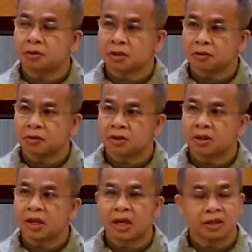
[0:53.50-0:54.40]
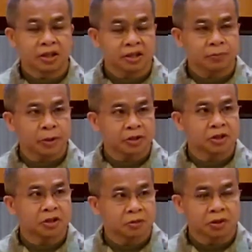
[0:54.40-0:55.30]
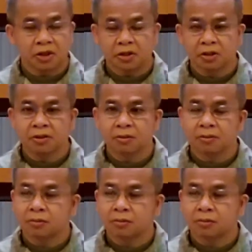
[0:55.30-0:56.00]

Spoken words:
deal with unexpected situation.